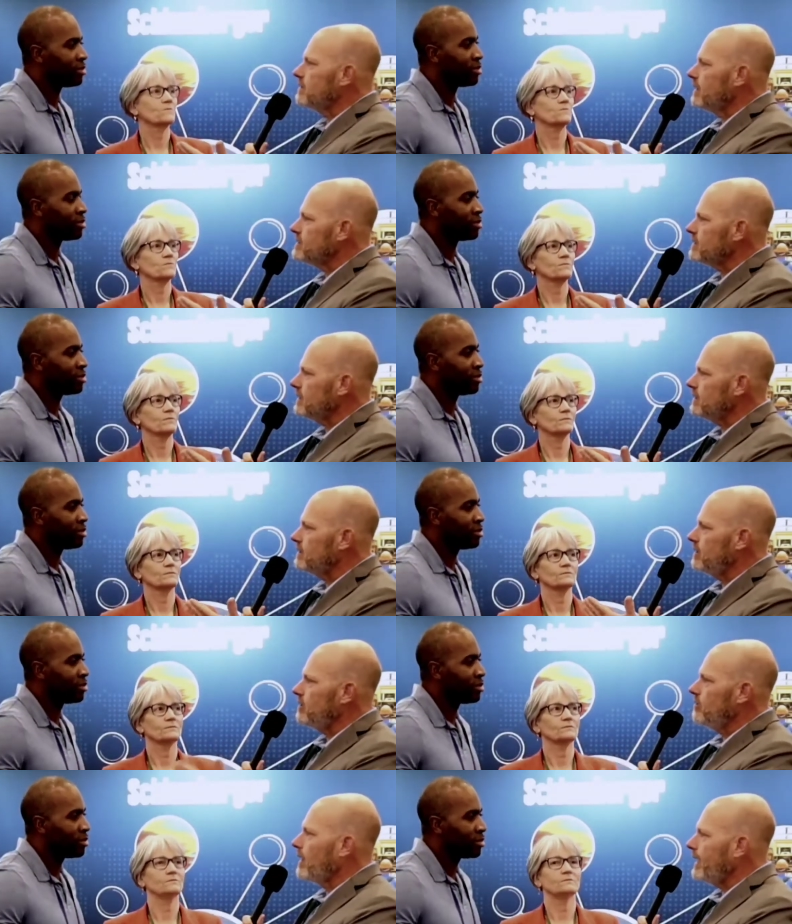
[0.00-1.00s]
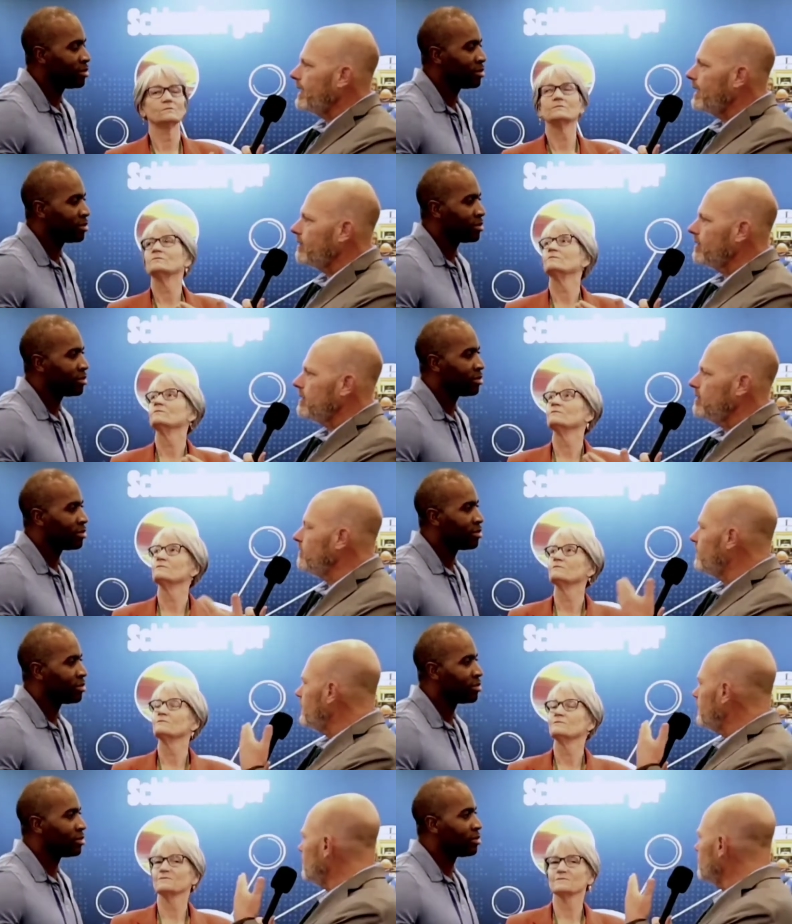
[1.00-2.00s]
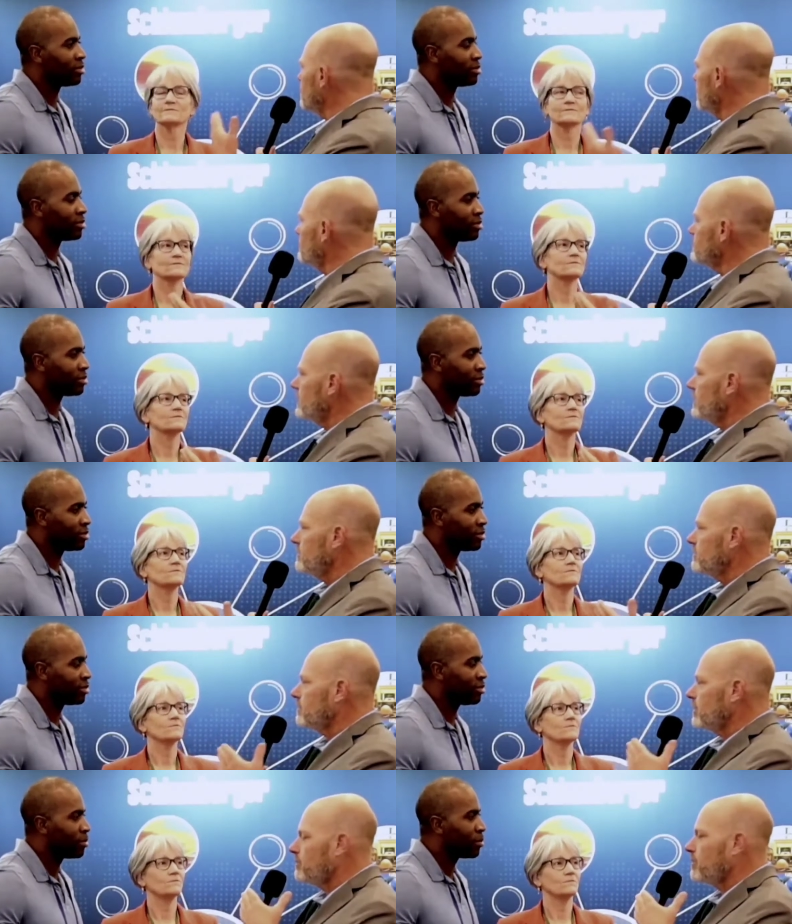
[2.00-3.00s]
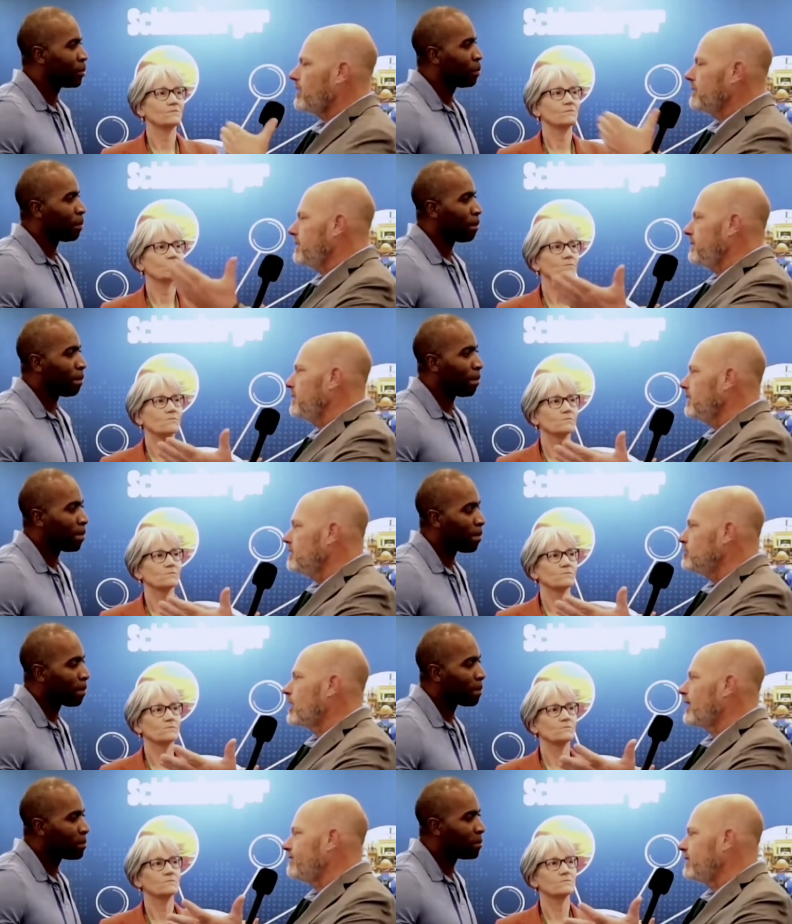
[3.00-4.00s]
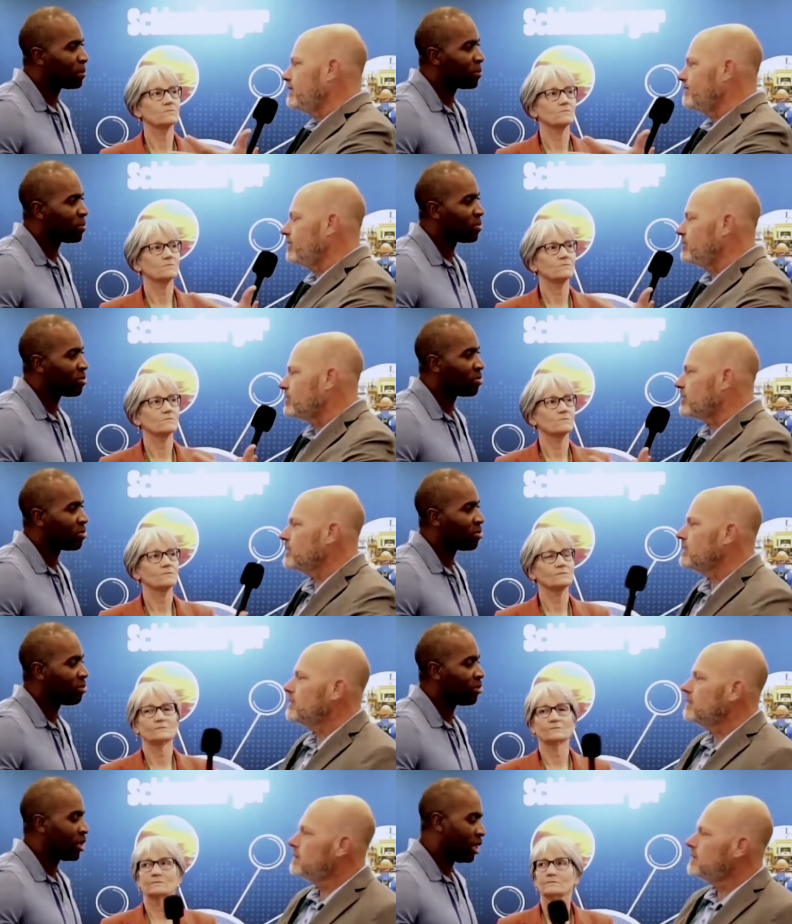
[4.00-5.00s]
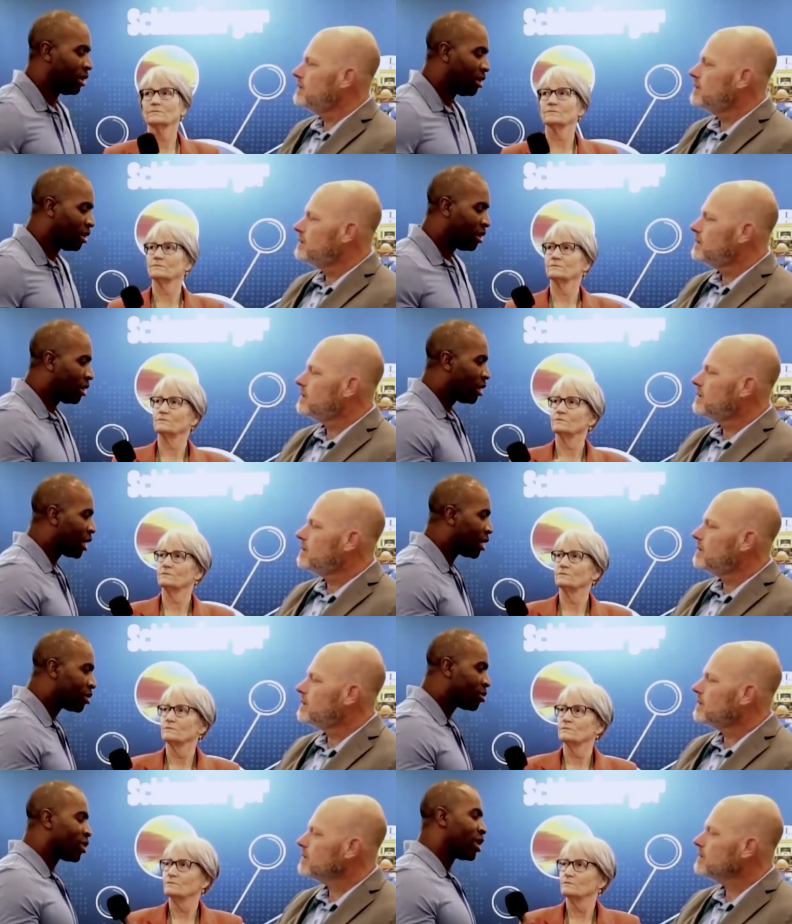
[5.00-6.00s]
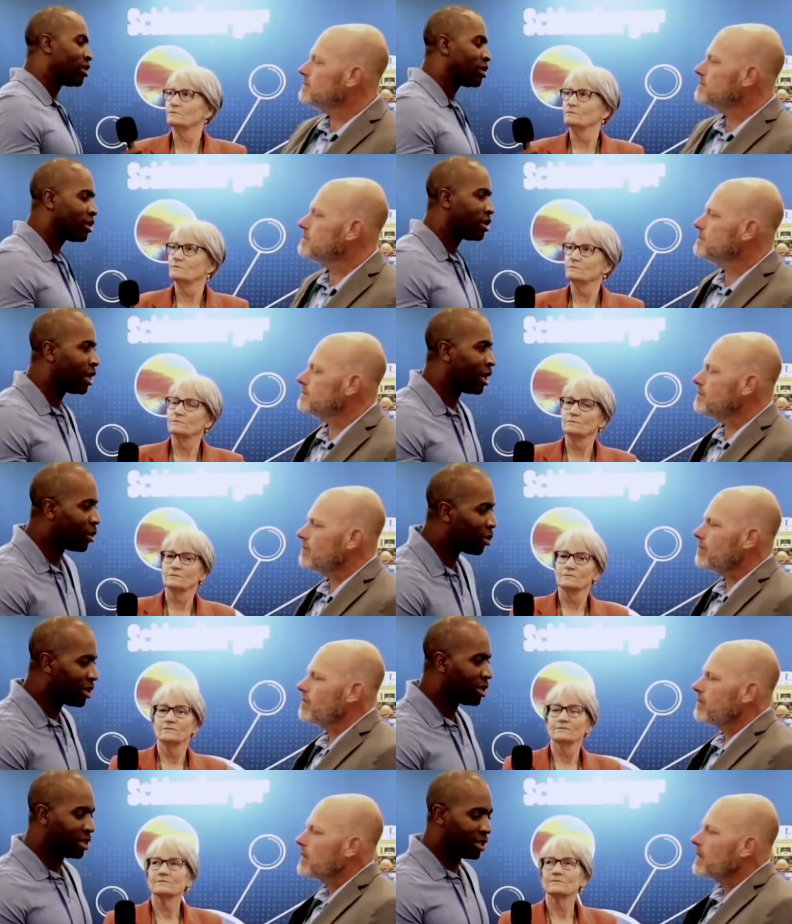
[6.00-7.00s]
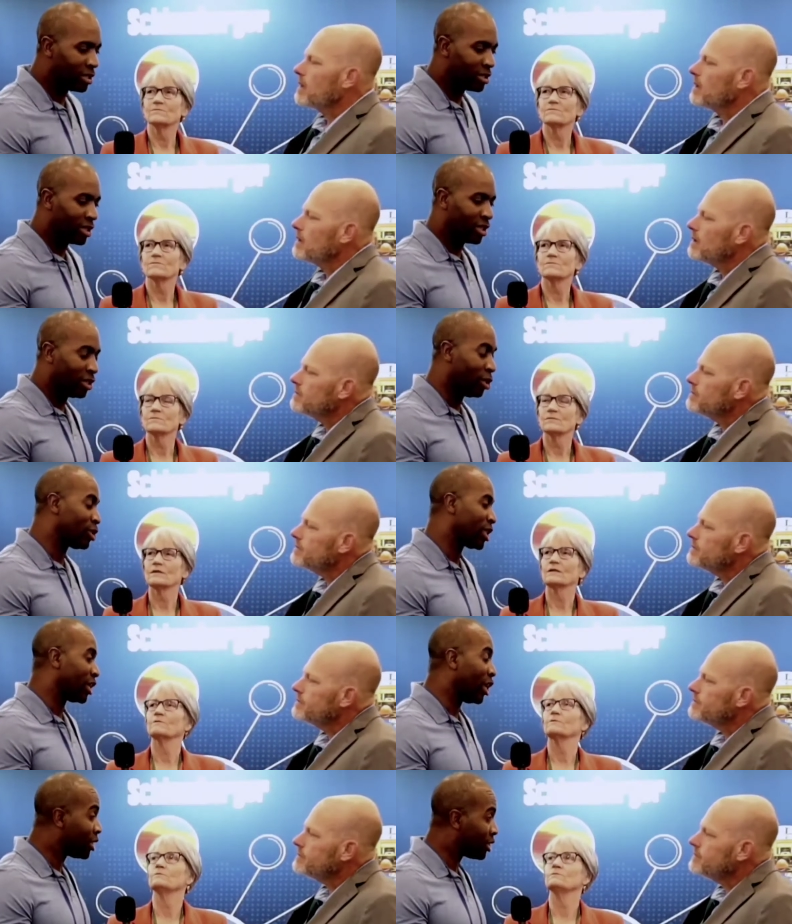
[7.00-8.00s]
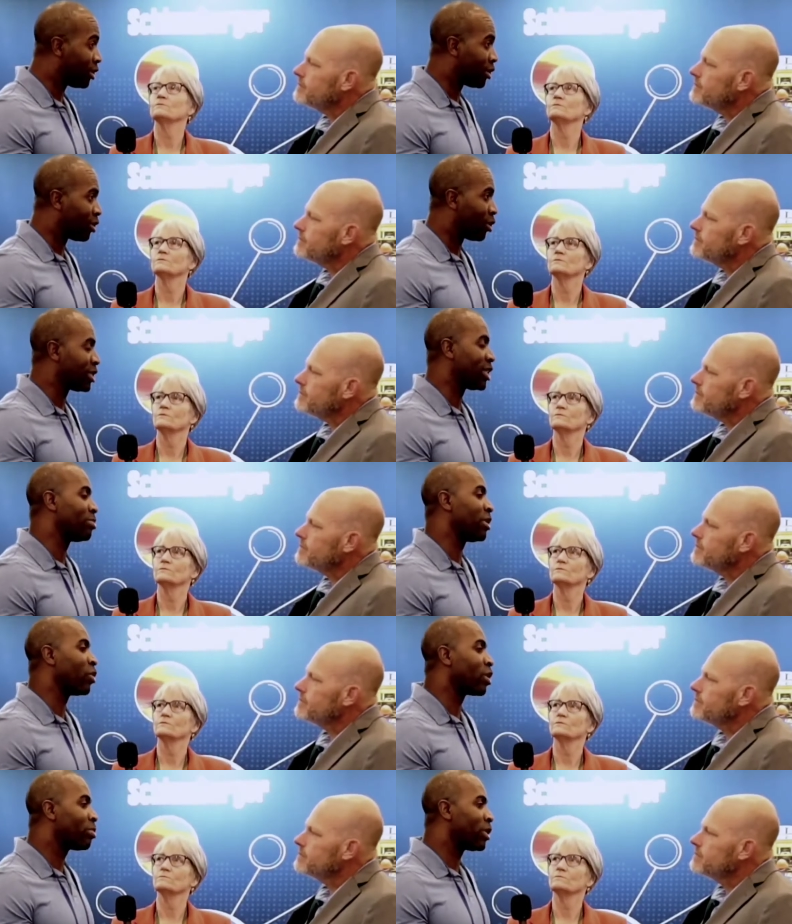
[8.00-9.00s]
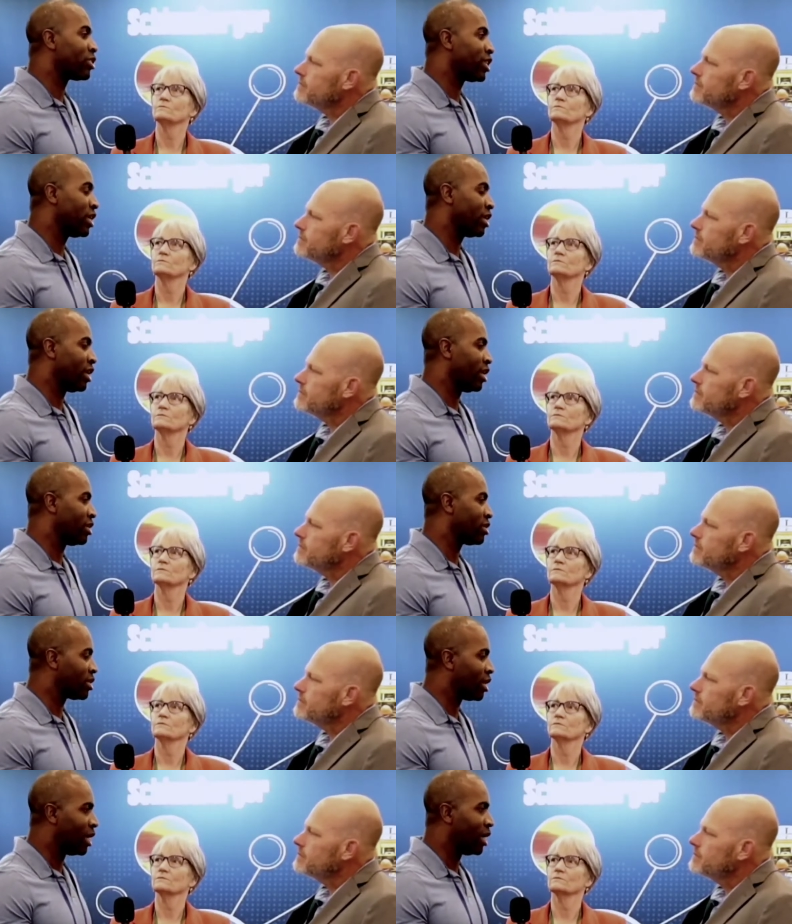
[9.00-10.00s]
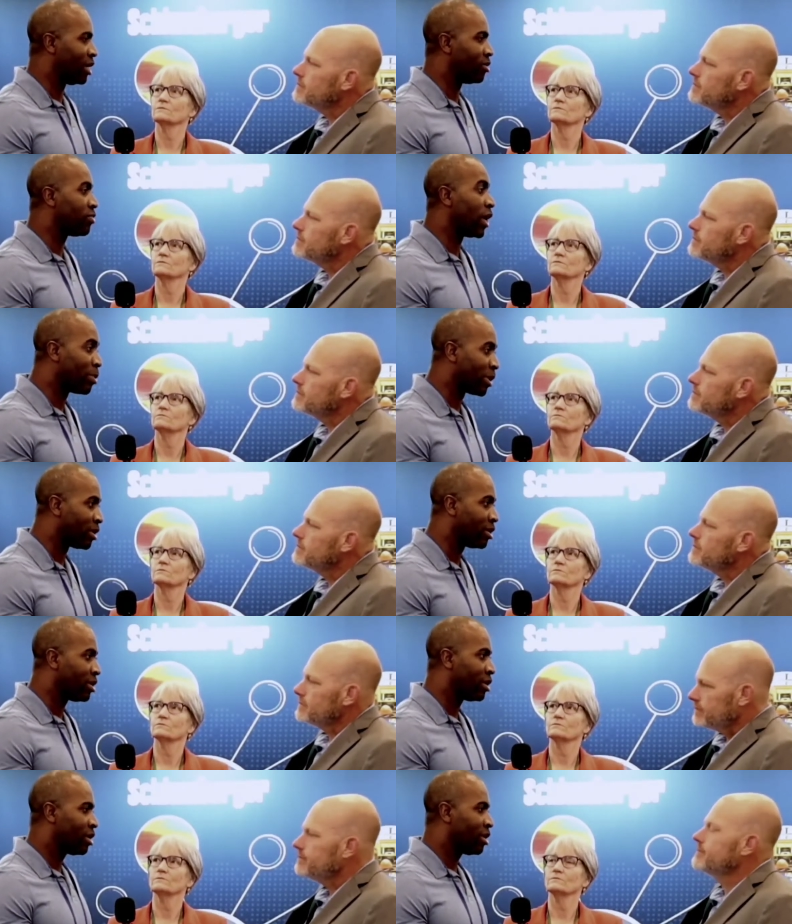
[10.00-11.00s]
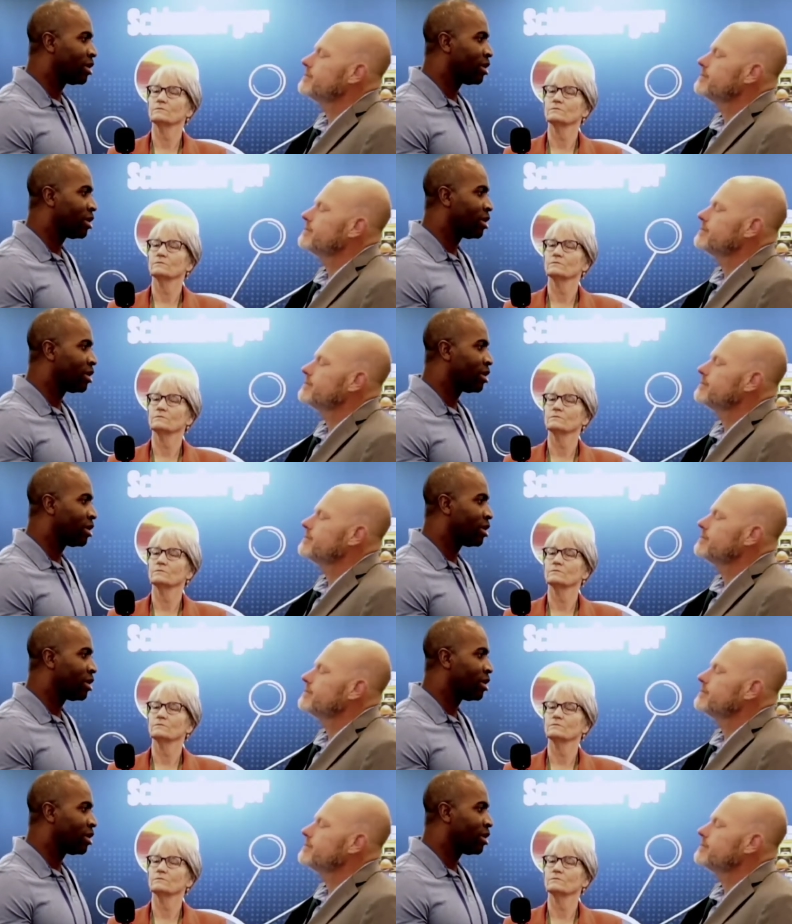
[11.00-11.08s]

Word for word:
Speaker 1: that's interesting to you right now that you think that Schlumberger will, will probably be driving in the future?
Speaker 2: Uh, well, uh, one of the, the new technology or, or something we're pushing is uh, fiber.